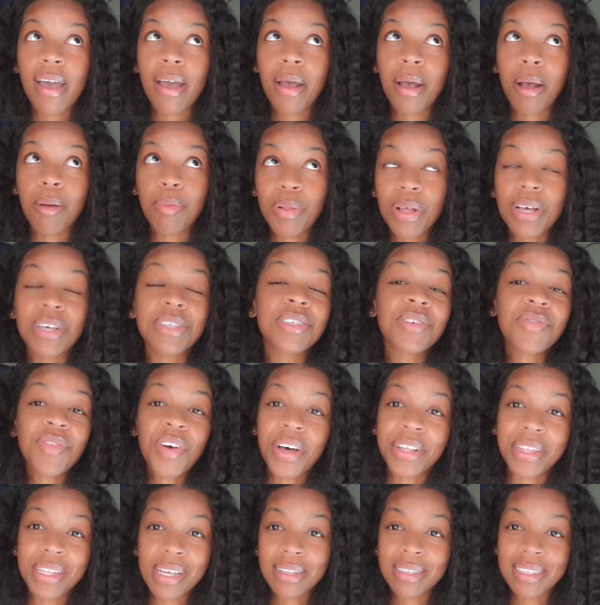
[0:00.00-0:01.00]
a place of
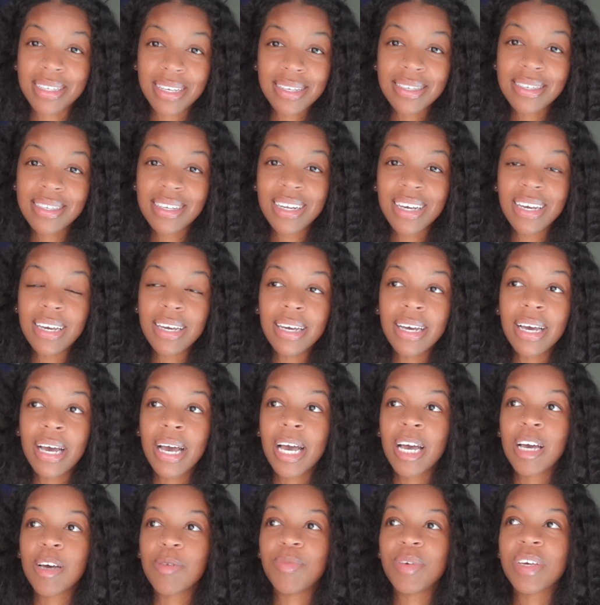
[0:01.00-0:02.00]
authenticity,
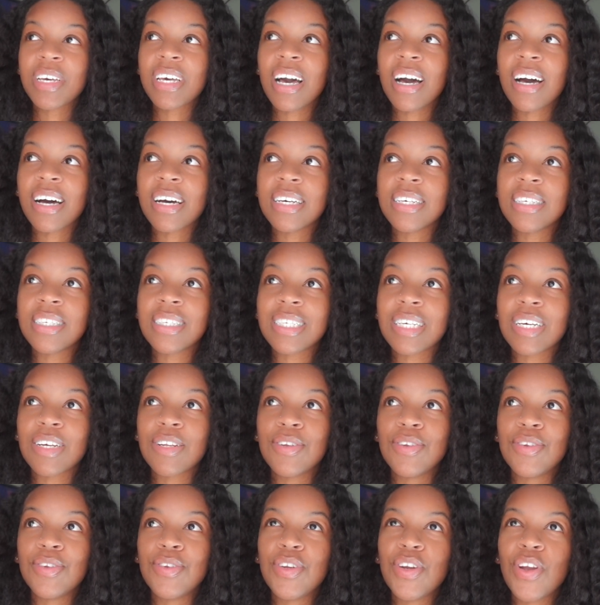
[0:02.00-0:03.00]
because
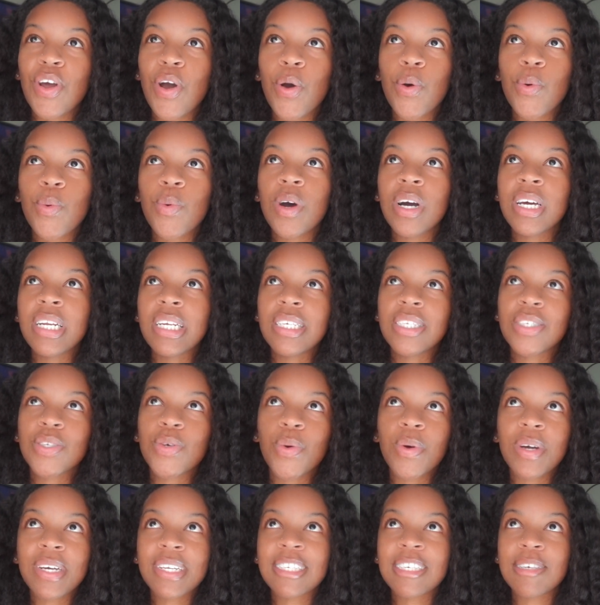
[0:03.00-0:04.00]
no one is
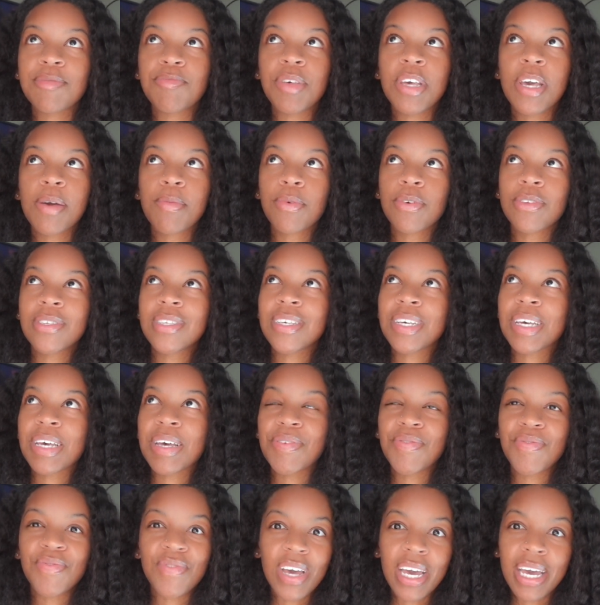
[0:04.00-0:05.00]
going to be able to
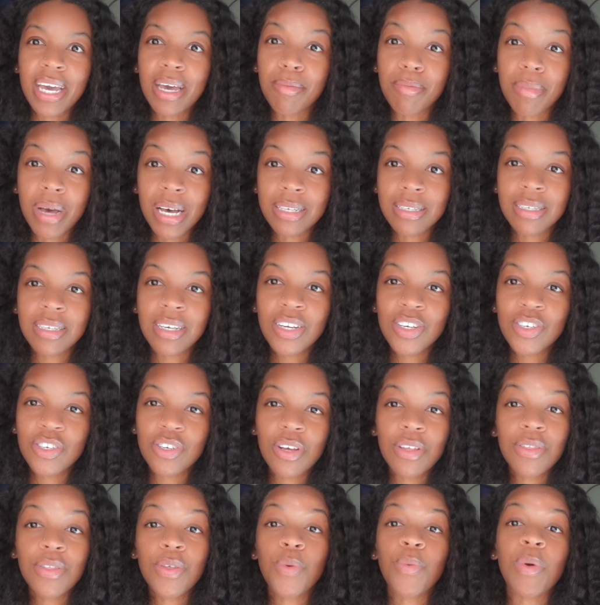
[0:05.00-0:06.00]
convey a message
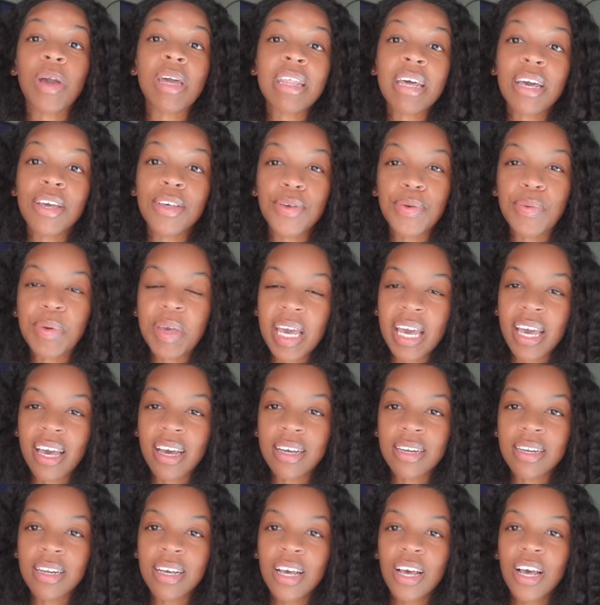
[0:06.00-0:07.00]
in the way that you
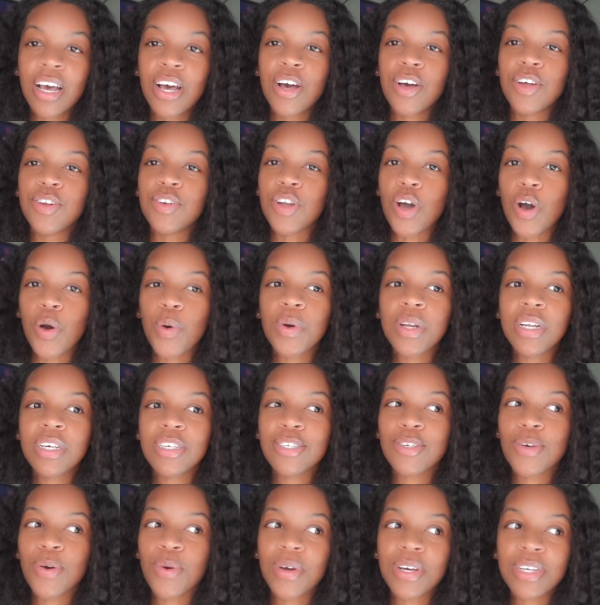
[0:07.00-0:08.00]
can. No one
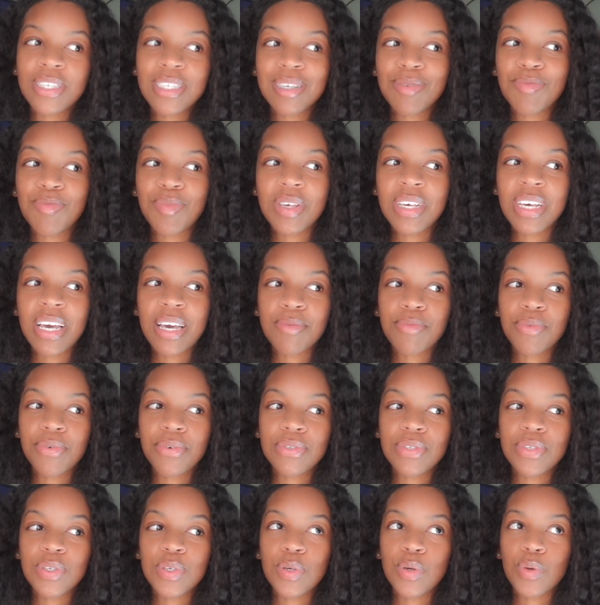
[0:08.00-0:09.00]
is going to be
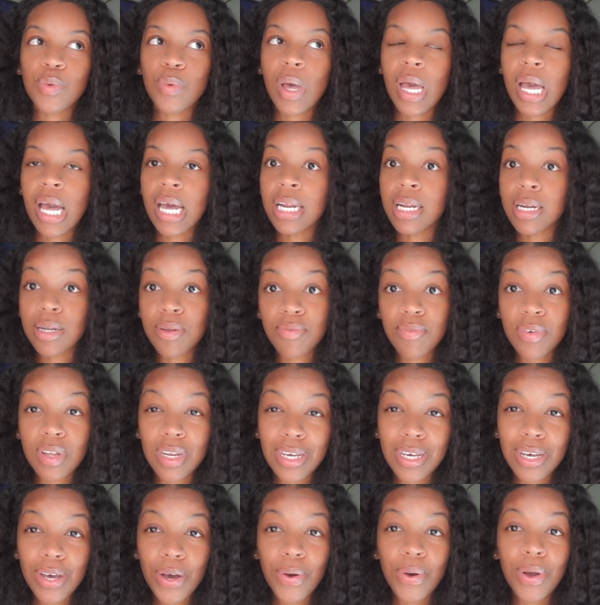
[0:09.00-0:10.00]
able to edit a
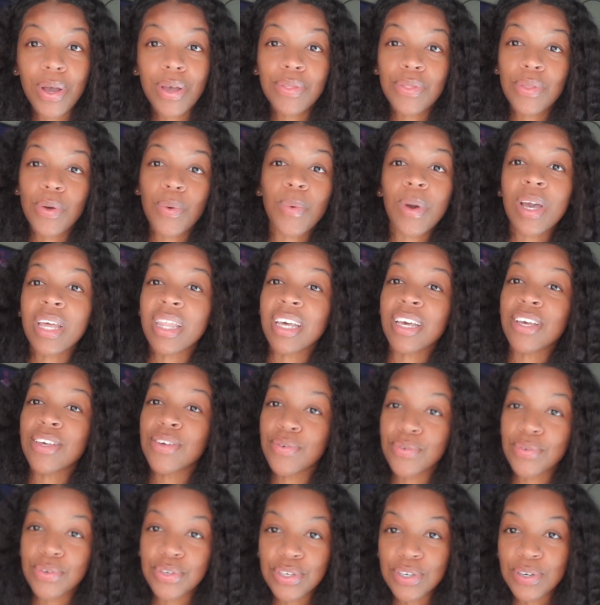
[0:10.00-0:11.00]
video in the way that
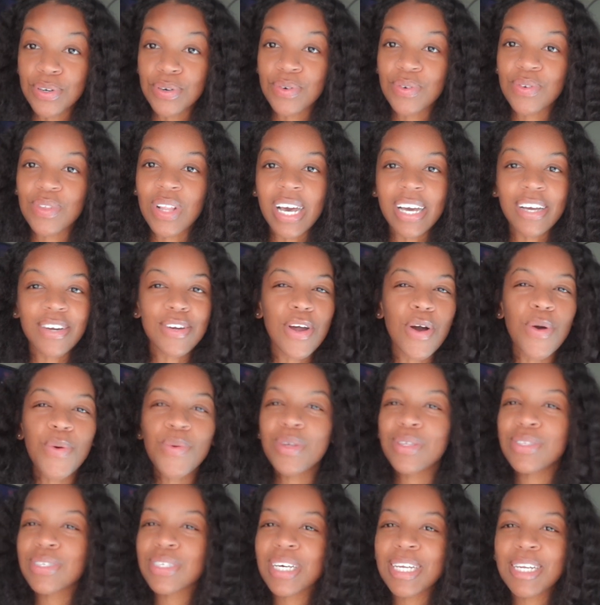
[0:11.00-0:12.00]
you do. Like, no
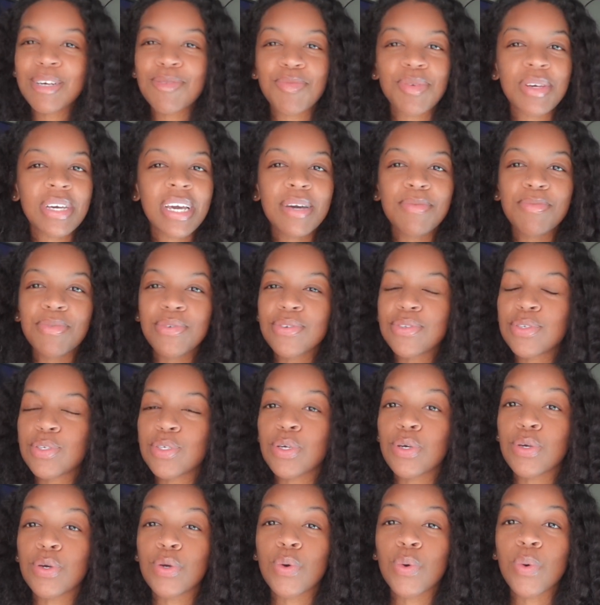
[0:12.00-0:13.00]
one's going to be able
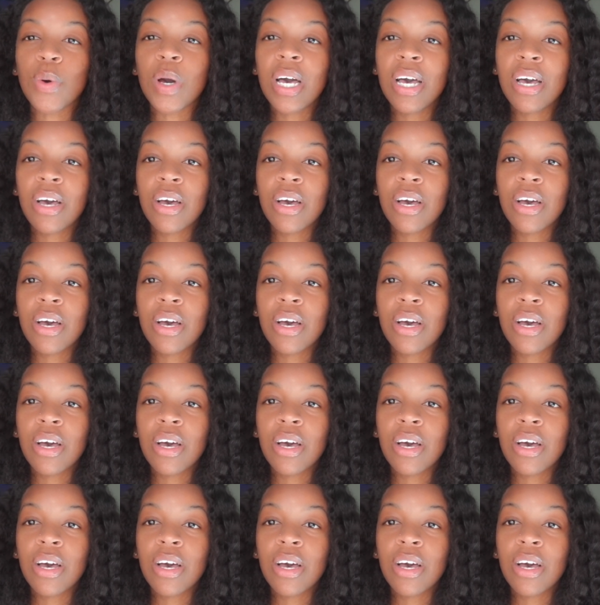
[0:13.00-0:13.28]
to